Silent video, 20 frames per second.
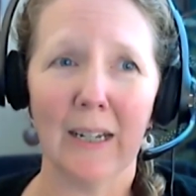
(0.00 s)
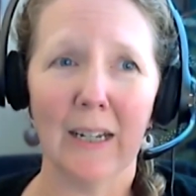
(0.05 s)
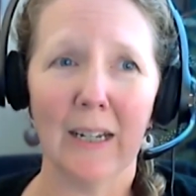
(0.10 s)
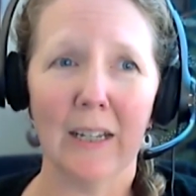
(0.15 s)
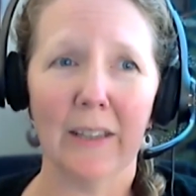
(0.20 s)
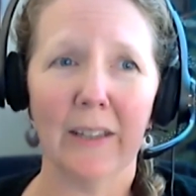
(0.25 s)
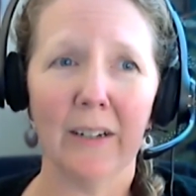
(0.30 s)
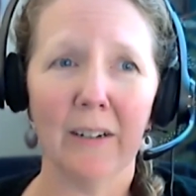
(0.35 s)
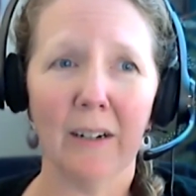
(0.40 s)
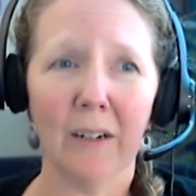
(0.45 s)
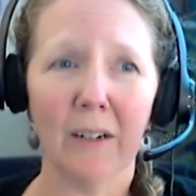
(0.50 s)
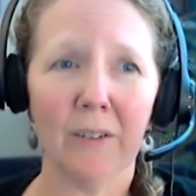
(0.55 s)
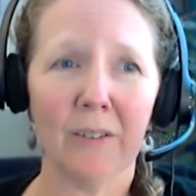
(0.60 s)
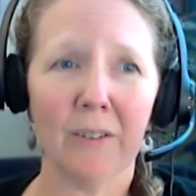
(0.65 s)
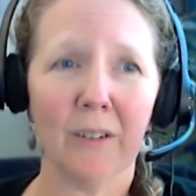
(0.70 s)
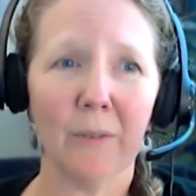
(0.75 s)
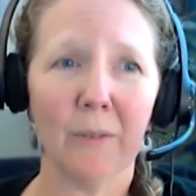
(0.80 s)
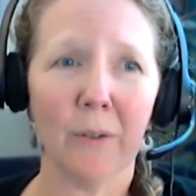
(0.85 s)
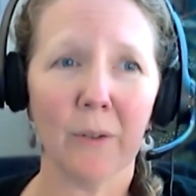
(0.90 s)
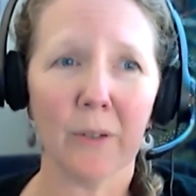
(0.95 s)
there are
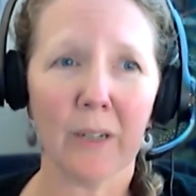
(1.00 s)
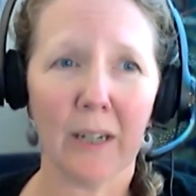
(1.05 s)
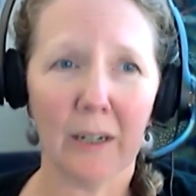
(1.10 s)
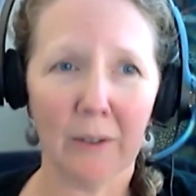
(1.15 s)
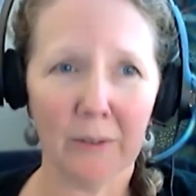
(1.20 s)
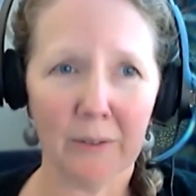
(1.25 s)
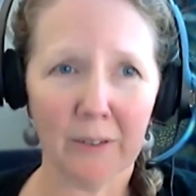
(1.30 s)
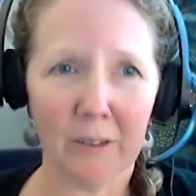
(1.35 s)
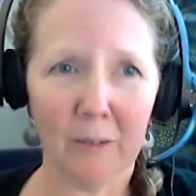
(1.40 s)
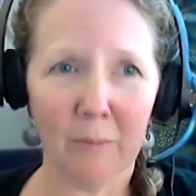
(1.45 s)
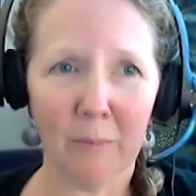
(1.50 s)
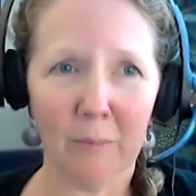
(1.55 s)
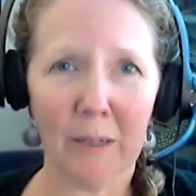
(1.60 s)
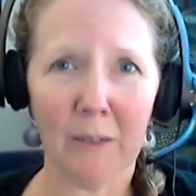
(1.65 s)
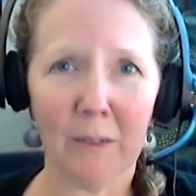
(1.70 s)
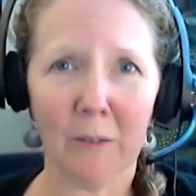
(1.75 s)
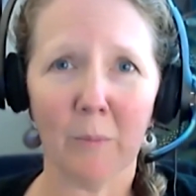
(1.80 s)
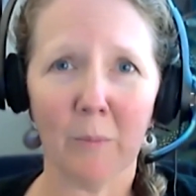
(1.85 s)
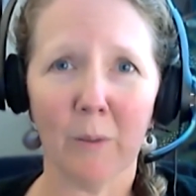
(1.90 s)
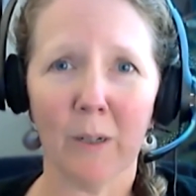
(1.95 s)
several
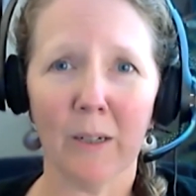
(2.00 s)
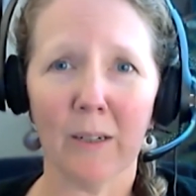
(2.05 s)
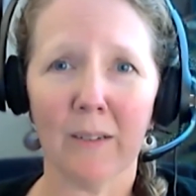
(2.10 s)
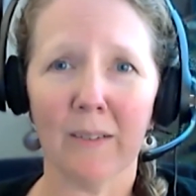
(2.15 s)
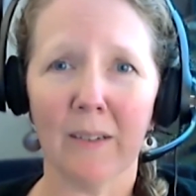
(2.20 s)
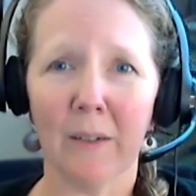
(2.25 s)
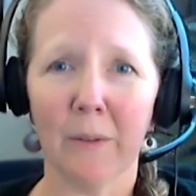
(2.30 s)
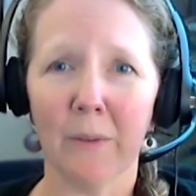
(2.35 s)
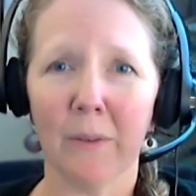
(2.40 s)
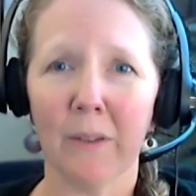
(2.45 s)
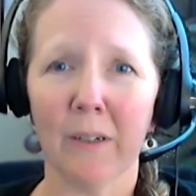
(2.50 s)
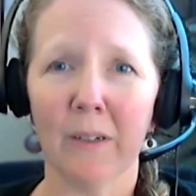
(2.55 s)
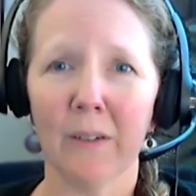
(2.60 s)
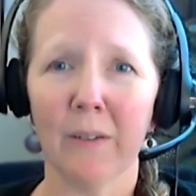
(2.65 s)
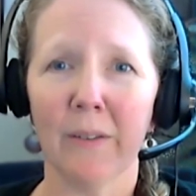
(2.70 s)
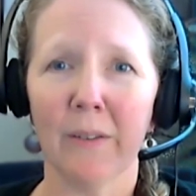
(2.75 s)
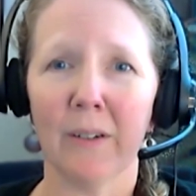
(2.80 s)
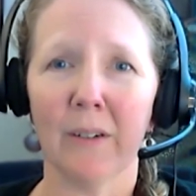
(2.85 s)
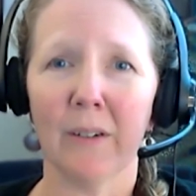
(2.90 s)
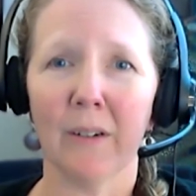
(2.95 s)
calcium-based products out there.
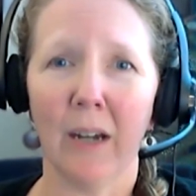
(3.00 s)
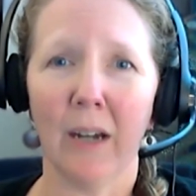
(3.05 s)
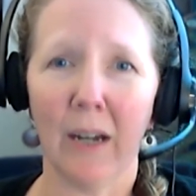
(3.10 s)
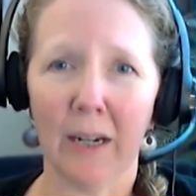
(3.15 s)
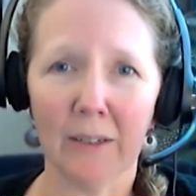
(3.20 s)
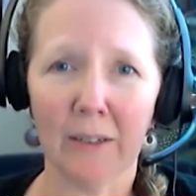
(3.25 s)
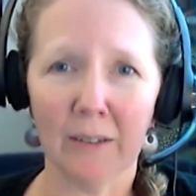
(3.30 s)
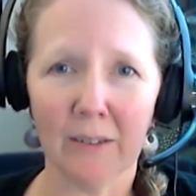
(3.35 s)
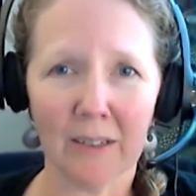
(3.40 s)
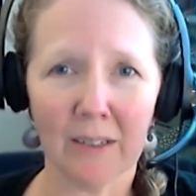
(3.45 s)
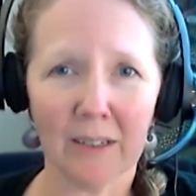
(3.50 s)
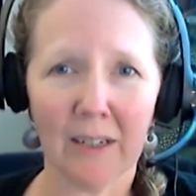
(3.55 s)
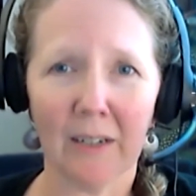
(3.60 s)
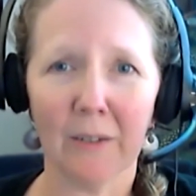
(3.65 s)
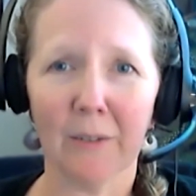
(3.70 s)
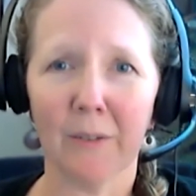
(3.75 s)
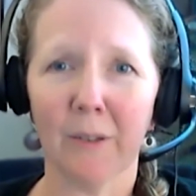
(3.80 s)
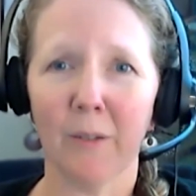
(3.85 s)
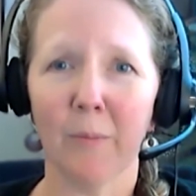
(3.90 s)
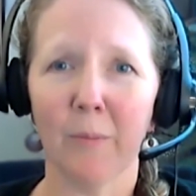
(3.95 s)
There are iron and
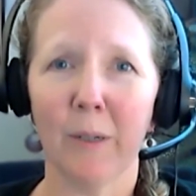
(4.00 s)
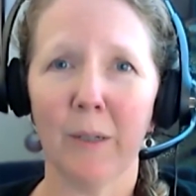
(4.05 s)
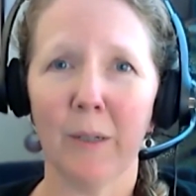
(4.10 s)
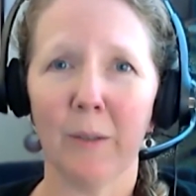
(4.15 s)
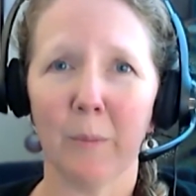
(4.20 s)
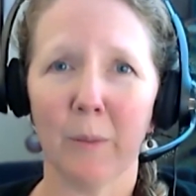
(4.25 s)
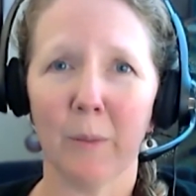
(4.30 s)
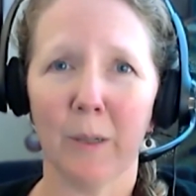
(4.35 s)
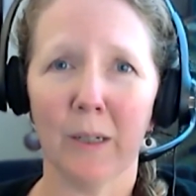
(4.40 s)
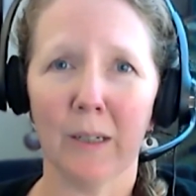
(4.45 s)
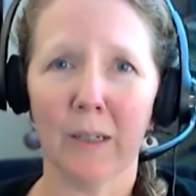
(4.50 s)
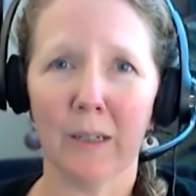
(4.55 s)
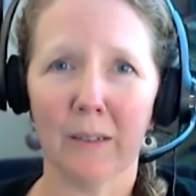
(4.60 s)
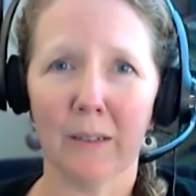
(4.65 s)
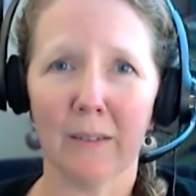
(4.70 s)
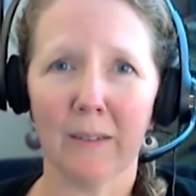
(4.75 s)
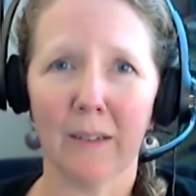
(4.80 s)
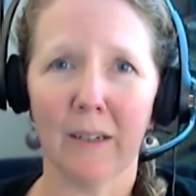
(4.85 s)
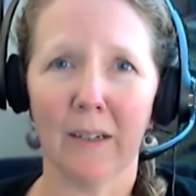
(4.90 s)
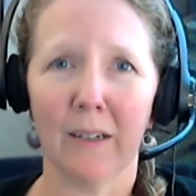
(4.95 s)
calcium-based
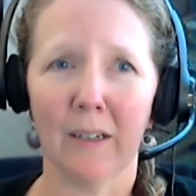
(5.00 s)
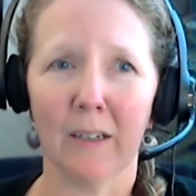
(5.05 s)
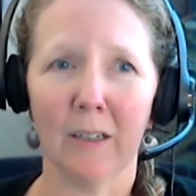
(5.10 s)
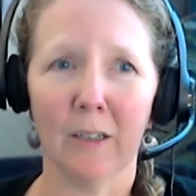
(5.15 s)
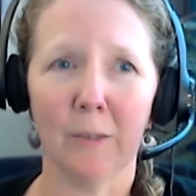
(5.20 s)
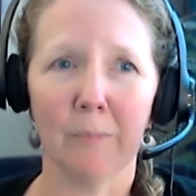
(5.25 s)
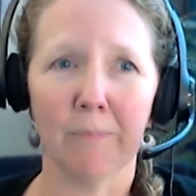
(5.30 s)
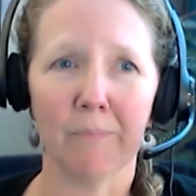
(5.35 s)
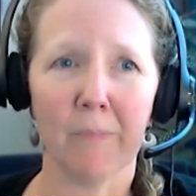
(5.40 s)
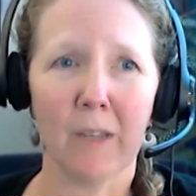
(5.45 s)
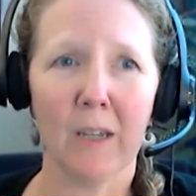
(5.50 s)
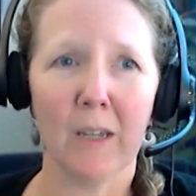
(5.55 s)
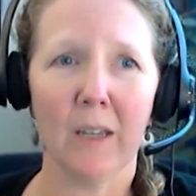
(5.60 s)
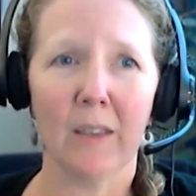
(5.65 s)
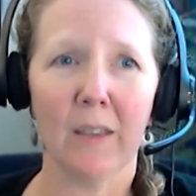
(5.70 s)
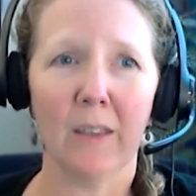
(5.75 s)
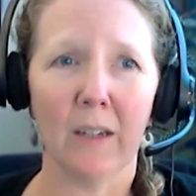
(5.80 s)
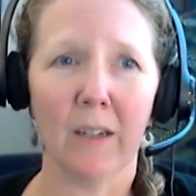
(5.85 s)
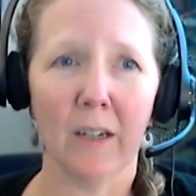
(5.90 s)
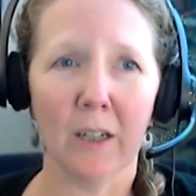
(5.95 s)
products. The
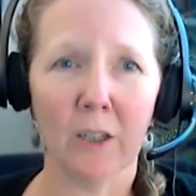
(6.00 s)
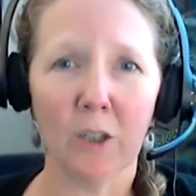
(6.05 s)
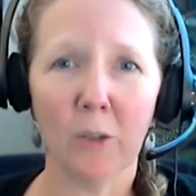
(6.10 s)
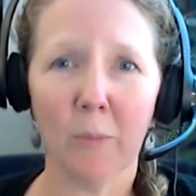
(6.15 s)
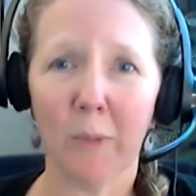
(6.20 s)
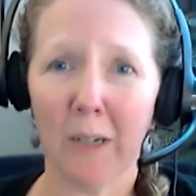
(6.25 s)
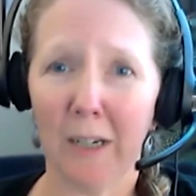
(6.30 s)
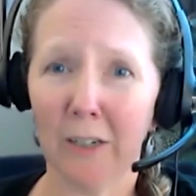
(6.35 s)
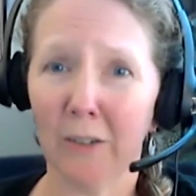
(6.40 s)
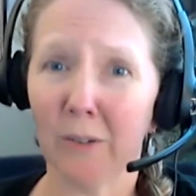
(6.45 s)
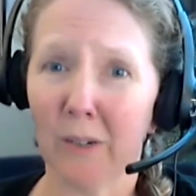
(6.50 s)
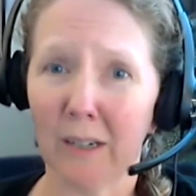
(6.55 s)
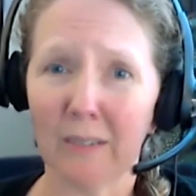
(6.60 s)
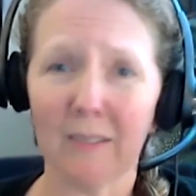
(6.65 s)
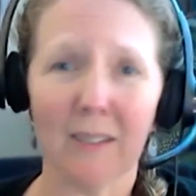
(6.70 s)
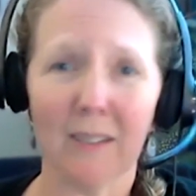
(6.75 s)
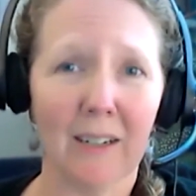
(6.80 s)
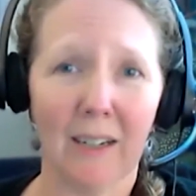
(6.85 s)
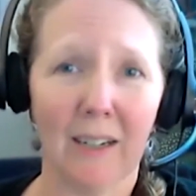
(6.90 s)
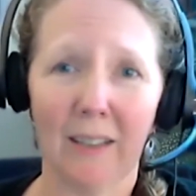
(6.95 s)
aluminum
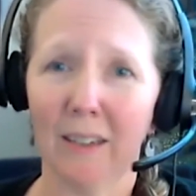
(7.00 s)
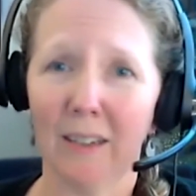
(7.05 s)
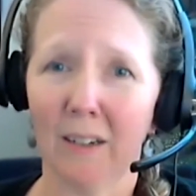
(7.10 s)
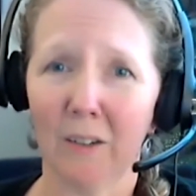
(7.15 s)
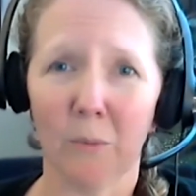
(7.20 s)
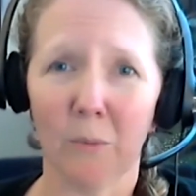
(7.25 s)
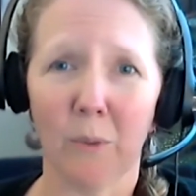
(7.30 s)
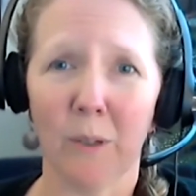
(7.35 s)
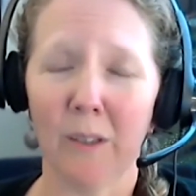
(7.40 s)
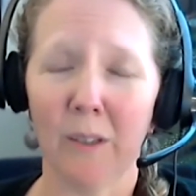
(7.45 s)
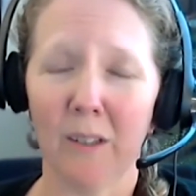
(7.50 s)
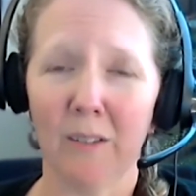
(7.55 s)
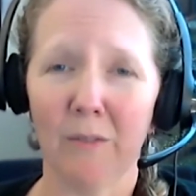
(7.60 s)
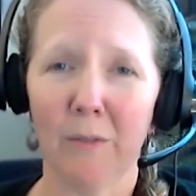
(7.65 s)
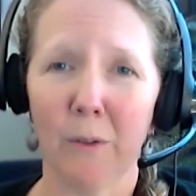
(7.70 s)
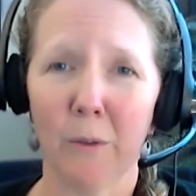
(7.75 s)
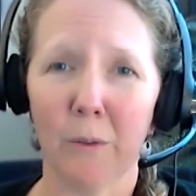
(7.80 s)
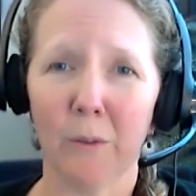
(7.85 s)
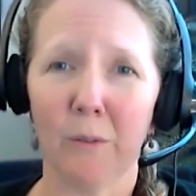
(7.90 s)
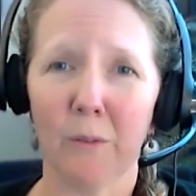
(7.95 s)
hydroxide, I think, is one that
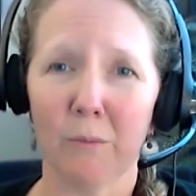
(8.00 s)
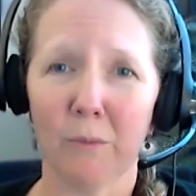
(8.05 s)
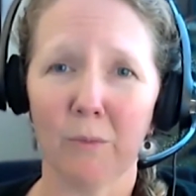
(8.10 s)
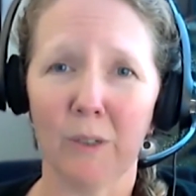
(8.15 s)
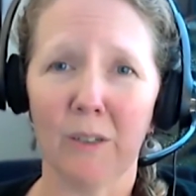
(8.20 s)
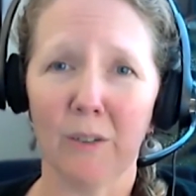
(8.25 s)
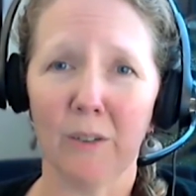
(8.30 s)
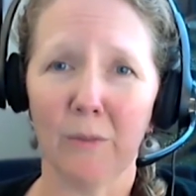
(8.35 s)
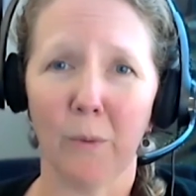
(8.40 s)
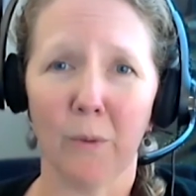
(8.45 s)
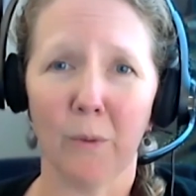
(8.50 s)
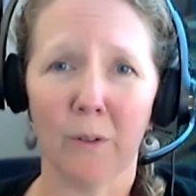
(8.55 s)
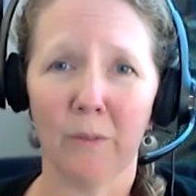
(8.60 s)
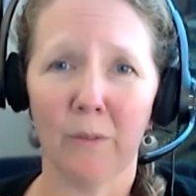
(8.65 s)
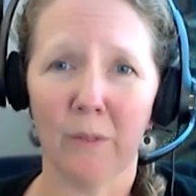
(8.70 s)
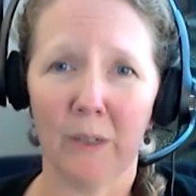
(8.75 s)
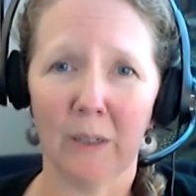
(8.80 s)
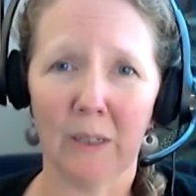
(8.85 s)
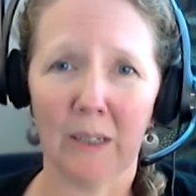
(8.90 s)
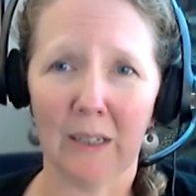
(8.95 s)
folks reach for
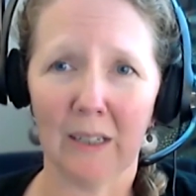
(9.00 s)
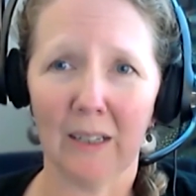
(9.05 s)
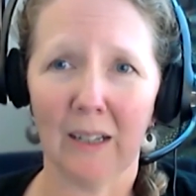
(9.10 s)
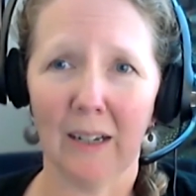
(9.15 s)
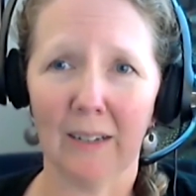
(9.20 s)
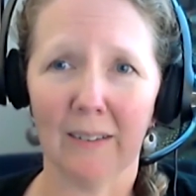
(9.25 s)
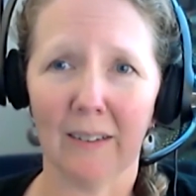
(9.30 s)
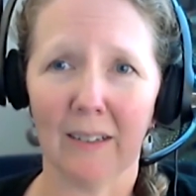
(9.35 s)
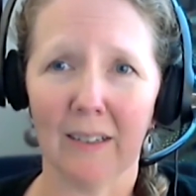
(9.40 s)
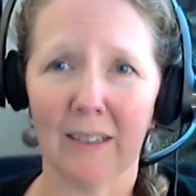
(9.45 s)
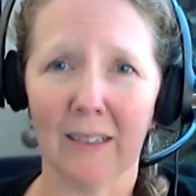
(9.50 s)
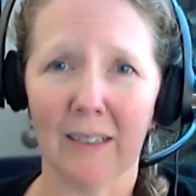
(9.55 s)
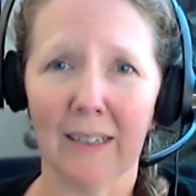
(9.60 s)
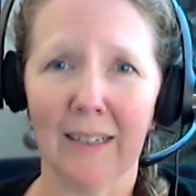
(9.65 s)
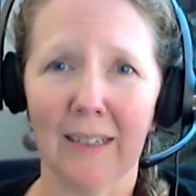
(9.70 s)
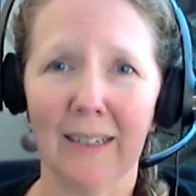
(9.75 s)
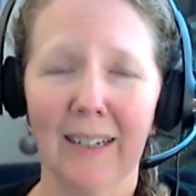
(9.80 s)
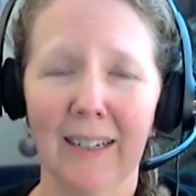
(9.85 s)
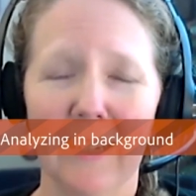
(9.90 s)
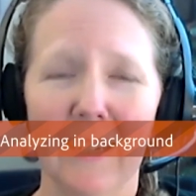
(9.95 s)
very
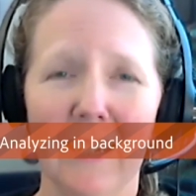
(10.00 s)
classically.